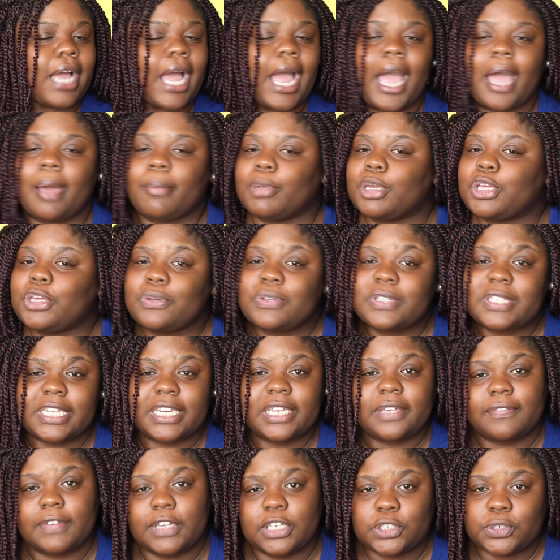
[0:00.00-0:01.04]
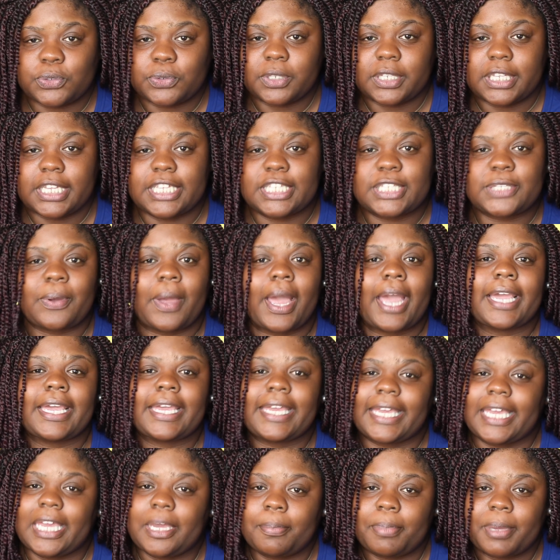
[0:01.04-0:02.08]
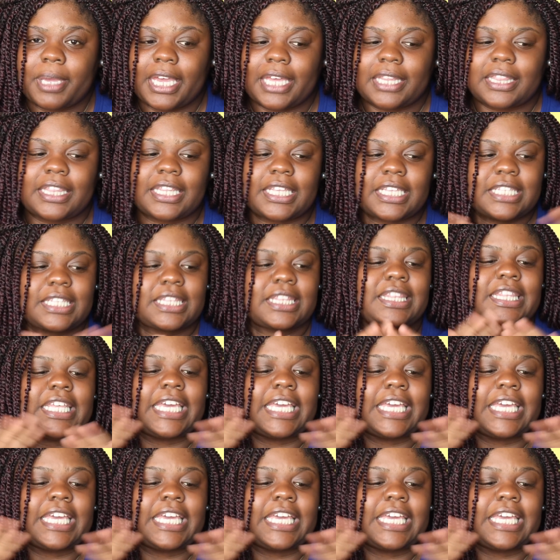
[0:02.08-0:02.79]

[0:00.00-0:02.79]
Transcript: I'm going to use it eventually. So I keep it.